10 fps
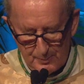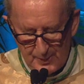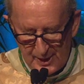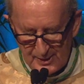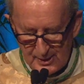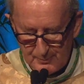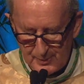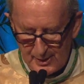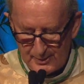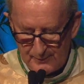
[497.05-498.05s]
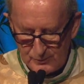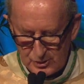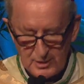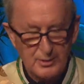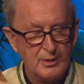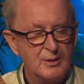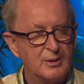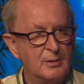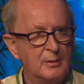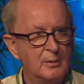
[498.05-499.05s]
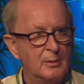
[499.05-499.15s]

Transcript: the body and blood of Jesus.